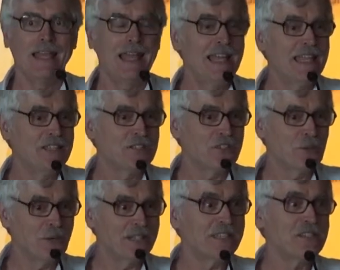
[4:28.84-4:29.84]
And so
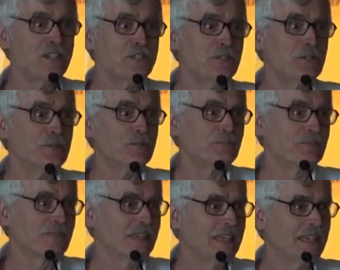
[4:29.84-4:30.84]
what does he do?
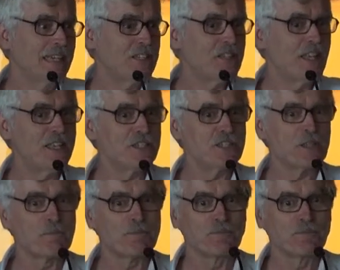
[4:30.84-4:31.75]
He says,